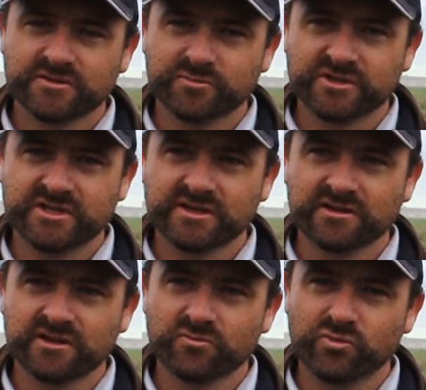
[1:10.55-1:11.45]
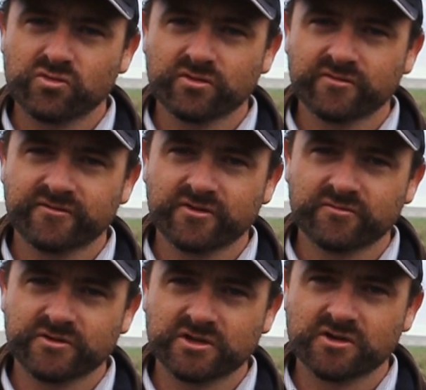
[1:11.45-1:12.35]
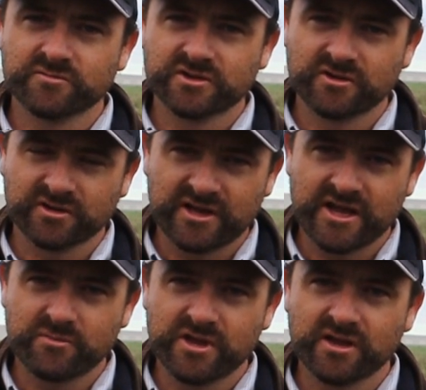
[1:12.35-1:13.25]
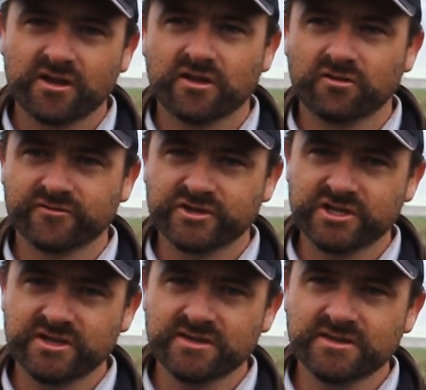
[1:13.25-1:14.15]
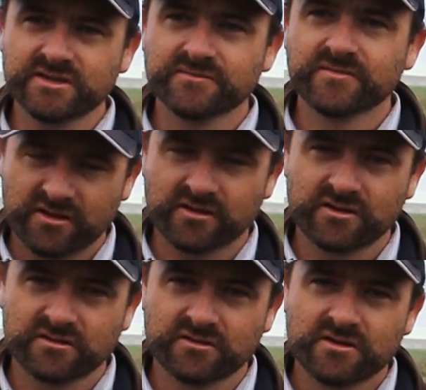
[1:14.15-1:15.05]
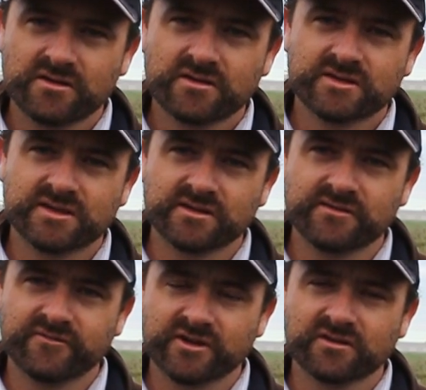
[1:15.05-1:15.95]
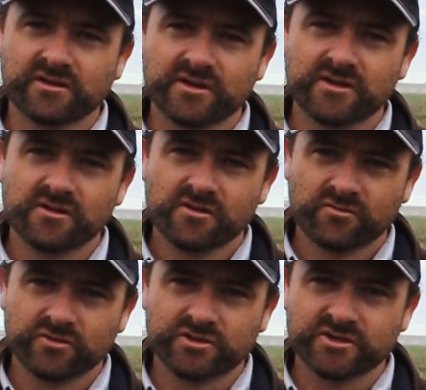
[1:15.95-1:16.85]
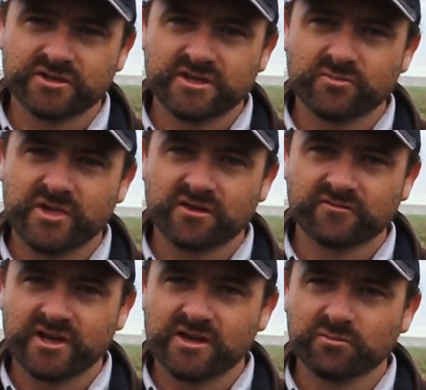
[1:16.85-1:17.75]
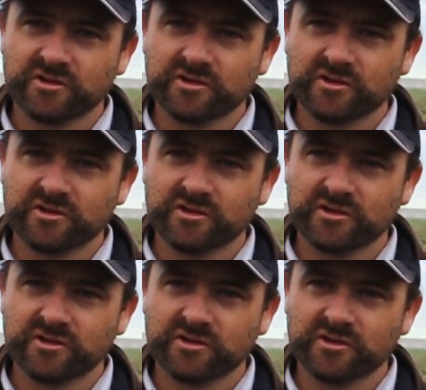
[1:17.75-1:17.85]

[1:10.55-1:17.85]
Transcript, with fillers: It's particularly important for times like lambing and off shears and can significantly reduce the amount of lamb